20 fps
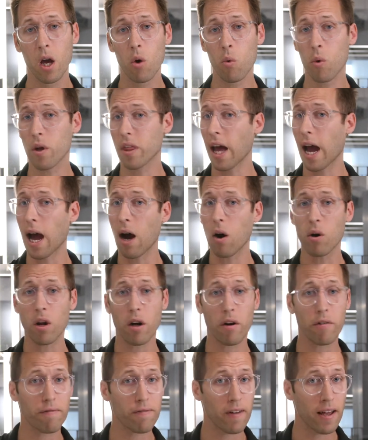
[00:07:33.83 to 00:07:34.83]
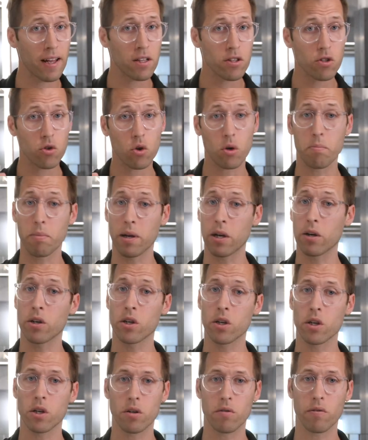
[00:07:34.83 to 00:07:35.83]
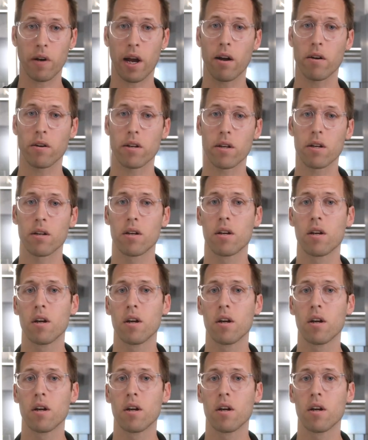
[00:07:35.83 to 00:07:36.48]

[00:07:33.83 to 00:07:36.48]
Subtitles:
without a fence or barrier around it.